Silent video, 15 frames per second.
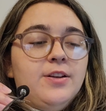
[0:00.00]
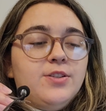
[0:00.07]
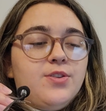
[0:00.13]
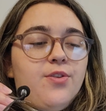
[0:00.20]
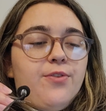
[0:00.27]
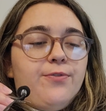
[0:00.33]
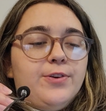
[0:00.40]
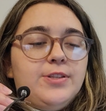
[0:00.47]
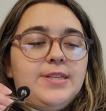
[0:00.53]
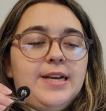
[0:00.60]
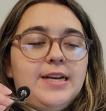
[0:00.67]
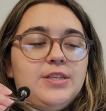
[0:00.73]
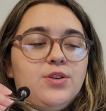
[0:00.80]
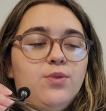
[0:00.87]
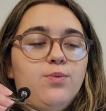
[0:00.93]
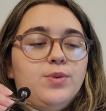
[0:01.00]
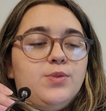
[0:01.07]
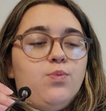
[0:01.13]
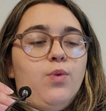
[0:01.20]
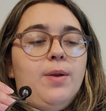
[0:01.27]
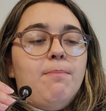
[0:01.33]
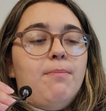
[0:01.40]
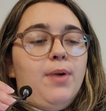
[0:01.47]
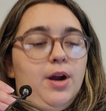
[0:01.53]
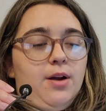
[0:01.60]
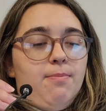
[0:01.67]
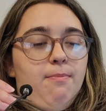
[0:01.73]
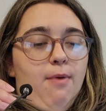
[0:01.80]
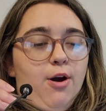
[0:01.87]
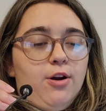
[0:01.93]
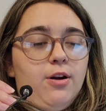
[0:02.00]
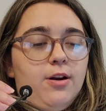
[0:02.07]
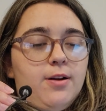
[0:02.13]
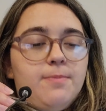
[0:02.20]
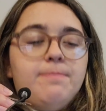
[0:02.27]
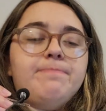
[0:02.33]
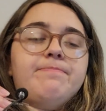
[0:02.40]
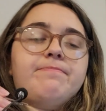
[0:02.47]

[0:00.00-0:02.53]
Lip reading: So the first thing I sold was one bookmark.